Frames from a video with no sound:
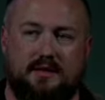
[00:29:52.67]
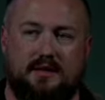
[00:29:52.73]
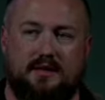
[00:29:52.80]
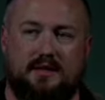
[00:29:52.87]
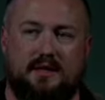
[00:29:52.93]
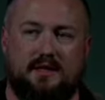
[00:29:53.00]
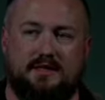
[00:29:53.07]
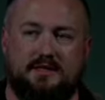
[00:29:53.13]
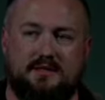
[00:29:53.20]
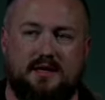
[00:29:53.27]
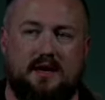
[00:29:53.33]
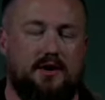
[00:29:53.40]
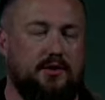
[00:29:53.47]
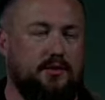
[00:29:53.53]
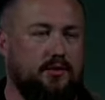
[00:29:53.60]
That it's
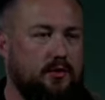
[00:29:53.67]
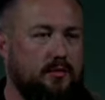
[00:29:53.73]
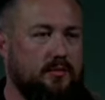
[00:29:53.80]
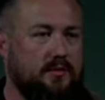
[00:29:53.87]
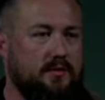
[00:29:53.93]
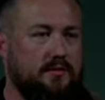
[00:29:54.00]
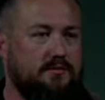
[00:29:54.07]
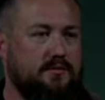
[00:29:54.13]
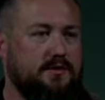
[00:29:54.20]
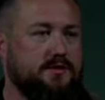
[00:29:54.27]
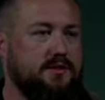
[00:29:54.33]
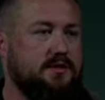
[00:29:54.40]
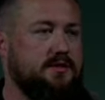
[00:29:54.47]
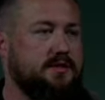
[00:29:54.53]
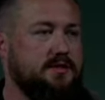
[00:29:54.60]
not normal for
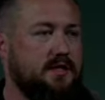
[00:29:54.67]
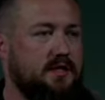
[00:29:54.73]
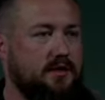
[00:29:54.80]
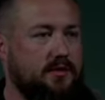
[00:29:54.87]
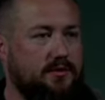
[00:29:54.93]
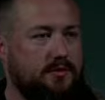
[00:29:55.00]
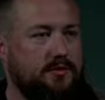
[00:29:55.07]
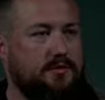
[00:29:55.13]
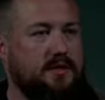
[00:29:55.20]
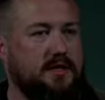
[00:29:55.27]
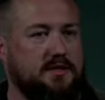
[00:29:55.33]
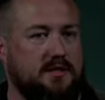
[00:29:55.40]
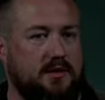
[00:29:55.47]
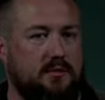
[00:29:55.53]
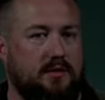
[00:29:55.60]
churches that go through
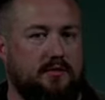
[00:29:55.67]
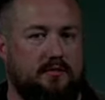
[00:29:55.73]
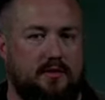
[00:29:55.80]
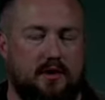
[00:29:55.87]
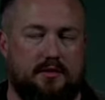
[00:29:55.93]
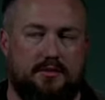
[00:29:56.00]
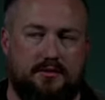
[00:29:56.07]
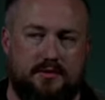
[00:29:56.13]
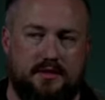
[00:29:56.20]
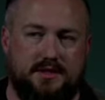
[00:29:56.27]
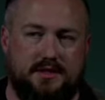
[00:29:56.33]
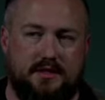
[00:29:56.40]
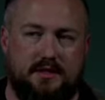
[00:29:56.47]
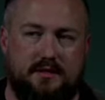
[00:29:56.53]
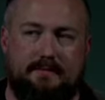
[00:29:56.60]
things like what we've gone through this
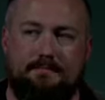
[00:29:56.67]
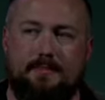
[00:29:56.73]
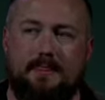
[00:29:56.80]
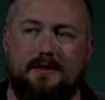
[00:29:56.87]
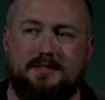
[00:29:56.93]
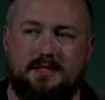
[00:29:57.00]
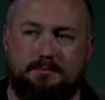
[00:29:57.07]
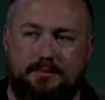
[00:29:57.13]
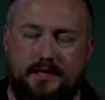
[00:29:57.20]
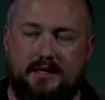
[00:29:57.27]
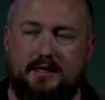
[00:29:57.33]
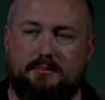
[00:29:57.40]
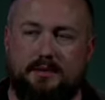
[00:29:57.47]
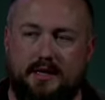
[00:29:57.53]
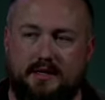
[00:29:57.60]
year to be in
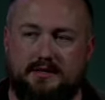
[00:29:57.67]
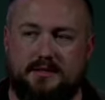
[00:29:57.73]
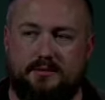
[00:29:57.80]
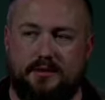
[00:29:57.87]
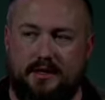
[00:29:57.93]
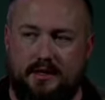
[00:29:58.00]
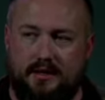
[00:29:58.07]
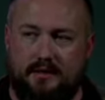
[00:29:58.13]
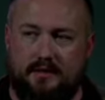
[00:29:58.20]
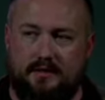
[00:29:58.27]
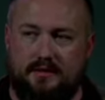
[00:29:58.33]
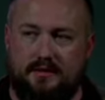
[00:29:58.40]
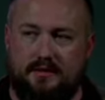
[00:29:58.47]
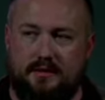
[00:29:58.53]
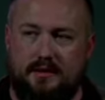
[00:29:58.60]
the place that we're in.
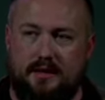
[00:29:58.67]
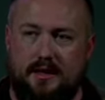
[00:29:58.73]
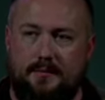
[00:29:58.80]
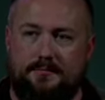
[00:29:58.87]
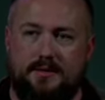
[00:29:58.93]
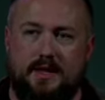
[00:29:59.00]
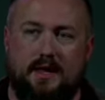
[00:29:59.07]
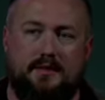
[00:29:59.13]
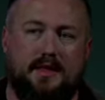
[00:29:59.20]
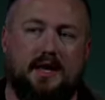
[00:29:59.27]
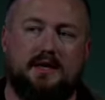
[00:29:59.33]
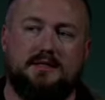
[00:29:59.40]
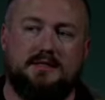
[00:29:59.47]
And that is a